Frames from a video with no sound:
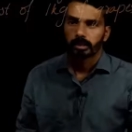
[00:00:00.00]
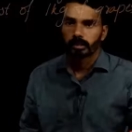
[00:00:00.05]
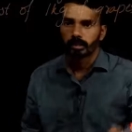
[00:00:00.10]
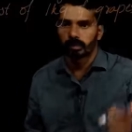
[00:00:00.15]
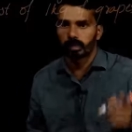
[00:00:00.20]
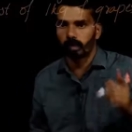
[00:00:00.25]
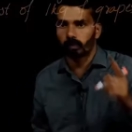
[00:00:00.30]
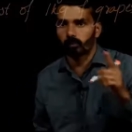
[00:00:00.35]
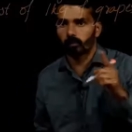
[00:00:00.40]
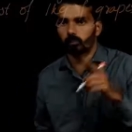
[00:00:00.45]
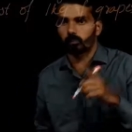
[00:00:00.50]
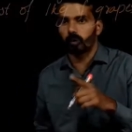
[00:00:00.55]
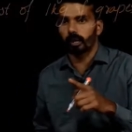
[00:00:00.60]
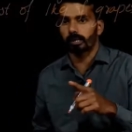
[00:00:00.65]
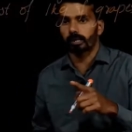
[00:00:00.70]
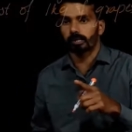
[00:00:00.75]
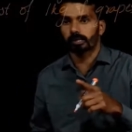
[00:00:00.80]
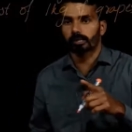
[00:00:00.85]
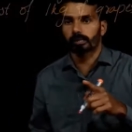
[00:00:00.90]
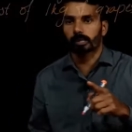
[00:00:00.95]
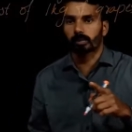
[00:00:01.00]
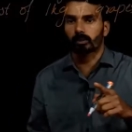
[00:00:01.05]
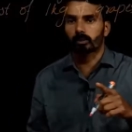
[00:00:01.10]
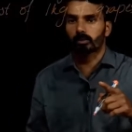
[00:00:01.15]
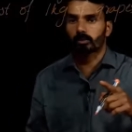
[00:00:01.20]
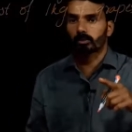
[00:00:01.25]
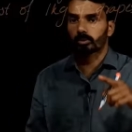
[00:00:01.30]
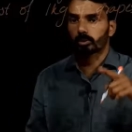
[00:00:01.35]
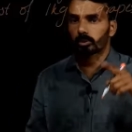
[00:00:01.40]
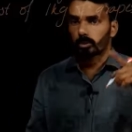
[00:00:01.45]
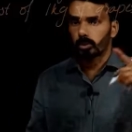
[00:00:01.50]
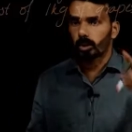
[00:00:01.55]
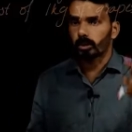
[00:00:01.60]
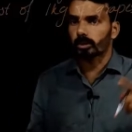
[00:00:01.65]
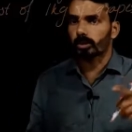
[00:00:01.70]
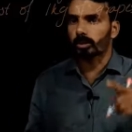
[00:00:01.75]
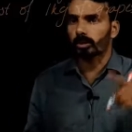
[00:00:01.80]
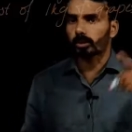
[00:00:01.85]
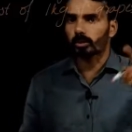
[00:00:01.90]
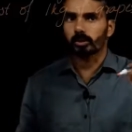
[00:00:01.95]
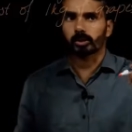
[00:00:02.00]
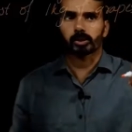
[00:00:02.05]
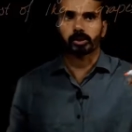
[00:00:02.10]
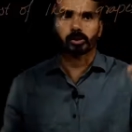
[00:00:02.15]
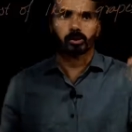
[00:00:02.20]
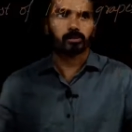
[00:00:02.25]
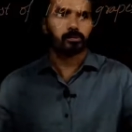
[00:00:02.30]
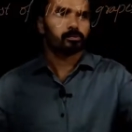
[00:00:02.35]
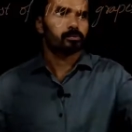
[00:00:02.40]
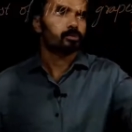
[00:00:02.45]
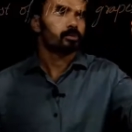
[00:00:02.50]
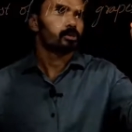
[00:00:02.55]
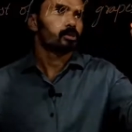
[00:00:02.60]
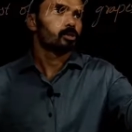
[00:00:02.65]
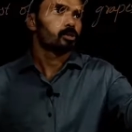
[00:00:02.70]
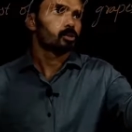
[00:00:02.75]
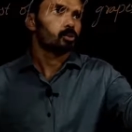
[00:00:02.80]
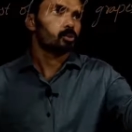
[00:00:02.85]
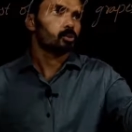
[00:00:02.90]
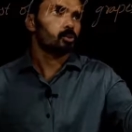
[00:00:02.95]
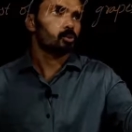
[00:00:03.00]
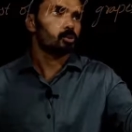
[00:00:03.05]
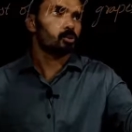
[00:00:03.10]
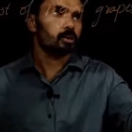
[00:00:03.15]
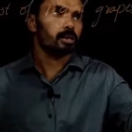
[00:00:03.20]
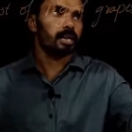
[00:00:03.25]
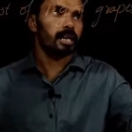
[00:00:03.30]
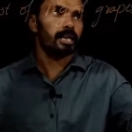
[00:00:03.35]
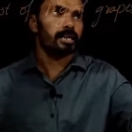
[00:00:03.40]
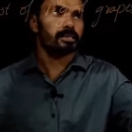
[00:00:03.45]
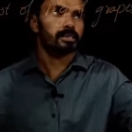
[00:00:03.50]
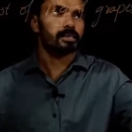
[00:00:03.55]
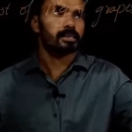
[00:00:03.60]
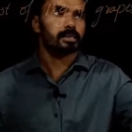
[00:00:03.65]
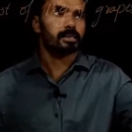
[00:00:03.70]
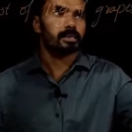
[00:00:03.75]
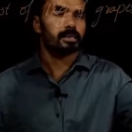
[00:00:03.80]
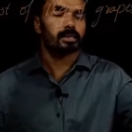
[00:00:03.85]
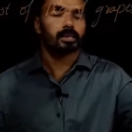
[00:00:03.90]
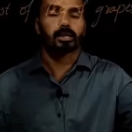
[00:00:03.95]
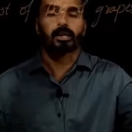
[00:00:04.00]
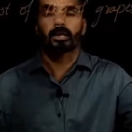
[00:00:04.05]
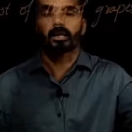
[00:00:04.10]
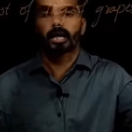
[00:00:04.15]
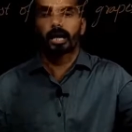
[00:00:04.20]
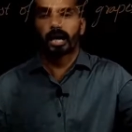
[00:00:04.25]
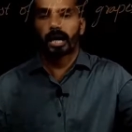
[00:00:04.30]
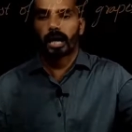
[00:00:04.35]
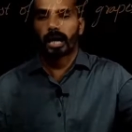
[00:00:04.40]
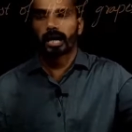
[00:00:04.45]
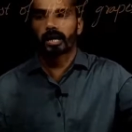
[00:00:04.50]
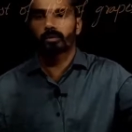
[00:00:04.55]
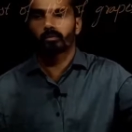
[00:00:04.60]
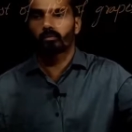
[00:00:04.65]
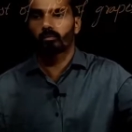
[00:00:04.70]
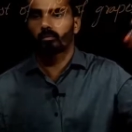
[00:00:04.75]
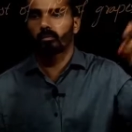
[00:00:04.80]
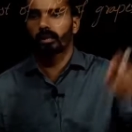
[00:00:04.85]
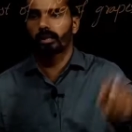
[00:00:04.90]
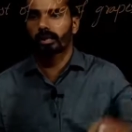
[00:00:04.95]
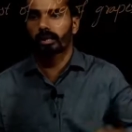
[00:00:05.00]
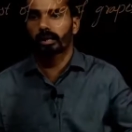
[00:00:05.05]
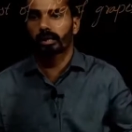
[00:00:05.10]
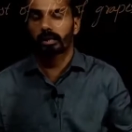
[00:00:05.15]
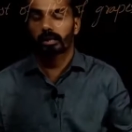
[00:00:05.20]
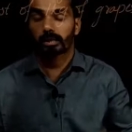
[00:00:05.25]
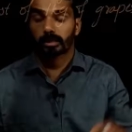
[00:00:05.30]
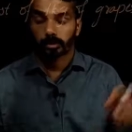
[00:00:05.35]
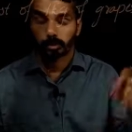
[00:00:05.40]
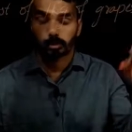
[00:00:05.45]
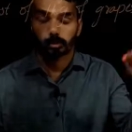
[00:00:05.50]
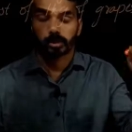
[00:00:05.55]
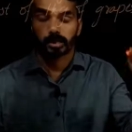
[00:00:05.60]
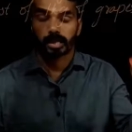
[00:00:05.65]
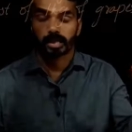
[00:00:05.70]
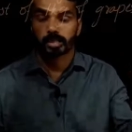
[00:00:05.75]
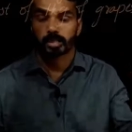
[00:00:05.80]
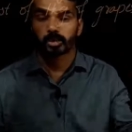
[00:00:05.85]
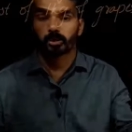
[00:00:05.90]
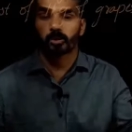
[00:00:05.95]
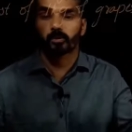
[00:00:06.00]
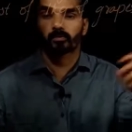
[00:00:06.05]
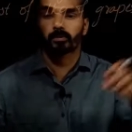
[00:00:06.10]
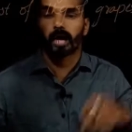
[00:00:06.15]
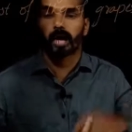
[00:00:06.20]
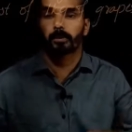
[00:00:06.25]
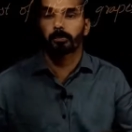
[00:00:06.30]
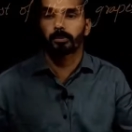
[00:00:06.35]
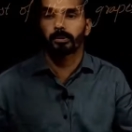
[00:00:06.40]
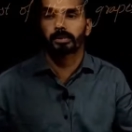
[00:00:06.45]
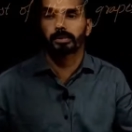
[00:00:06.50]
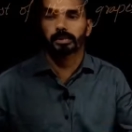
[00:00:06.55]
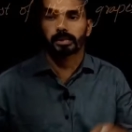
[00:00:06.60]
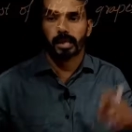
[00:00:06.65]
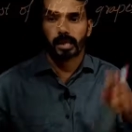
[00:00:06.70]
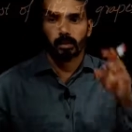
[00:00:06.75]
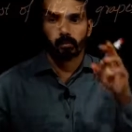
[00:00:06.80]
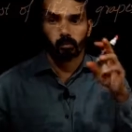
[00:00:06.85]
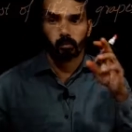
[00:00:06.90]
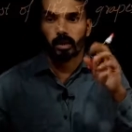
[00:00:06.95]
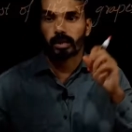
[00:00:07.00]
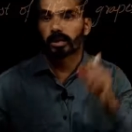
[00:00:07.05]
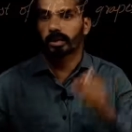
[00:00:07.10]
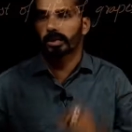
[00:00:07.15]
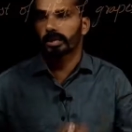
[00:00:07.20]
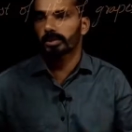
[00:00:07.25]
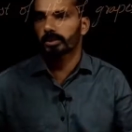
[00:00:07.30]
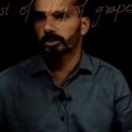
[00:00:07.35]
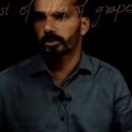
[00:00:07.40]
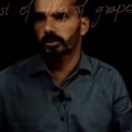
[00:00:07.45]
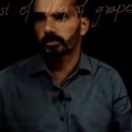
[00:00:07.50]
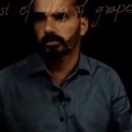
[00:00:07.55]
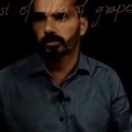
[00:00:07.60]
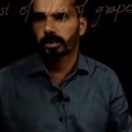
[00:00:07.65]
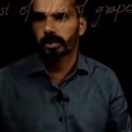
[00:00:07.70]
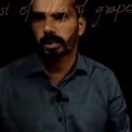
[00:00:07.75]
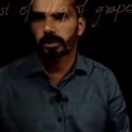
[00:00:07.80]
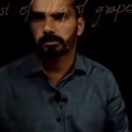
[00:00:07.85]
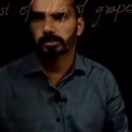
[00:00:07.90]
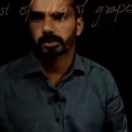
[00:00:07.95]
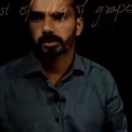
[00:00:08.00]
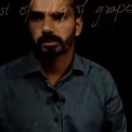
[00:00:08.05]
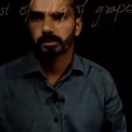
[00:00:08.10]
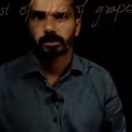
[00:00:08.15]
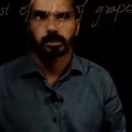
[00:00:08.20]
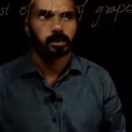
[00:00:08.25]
Then what is the total cost of 2 kg and 2 kg of apples and 1 kg of grapes?